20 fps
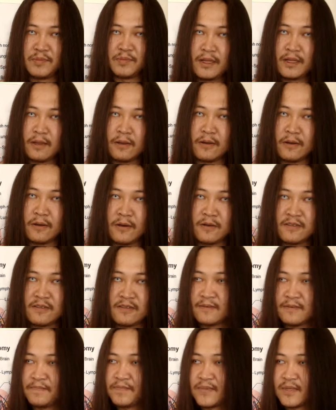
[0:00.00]
Middle
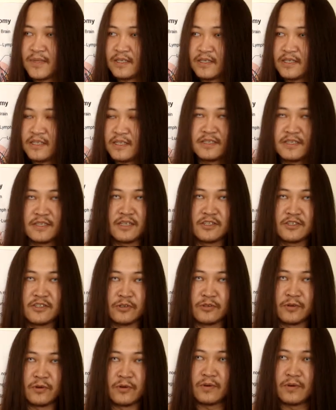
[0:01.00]
Earth, since this,
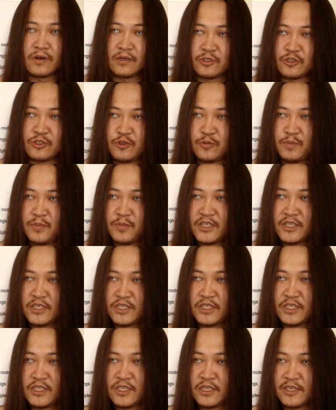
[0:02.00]
you know,
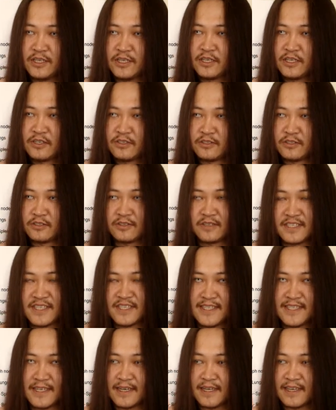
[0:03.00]
stupidity,
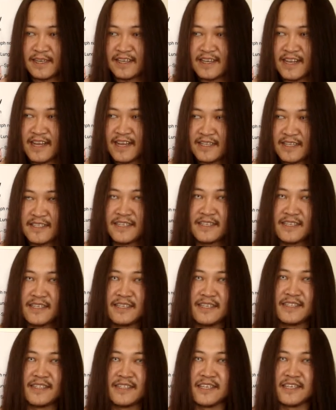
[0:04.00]
ignorance, and lust
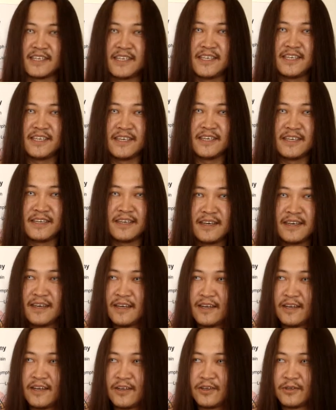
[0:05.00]
is the key,
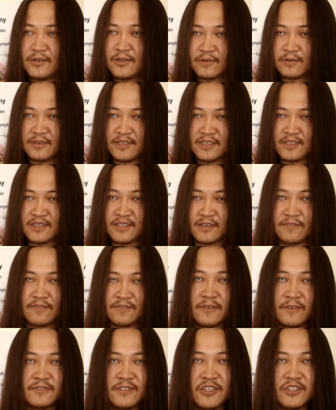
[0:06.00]
you know, this
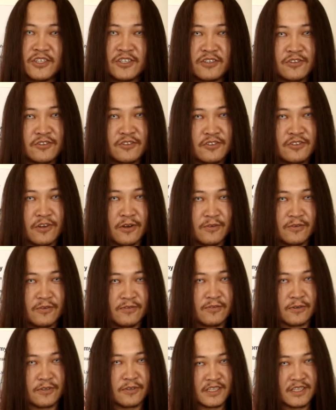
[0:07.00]
foundation stone
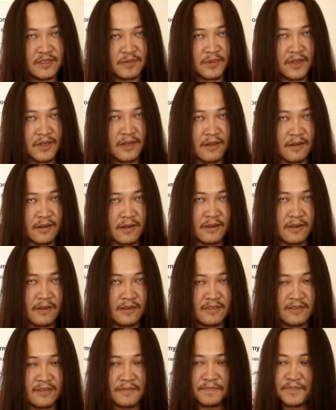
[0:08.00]
for this Middle
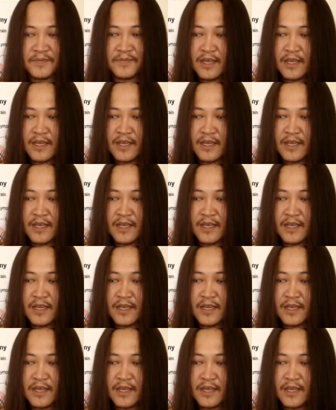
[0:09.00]
Earth.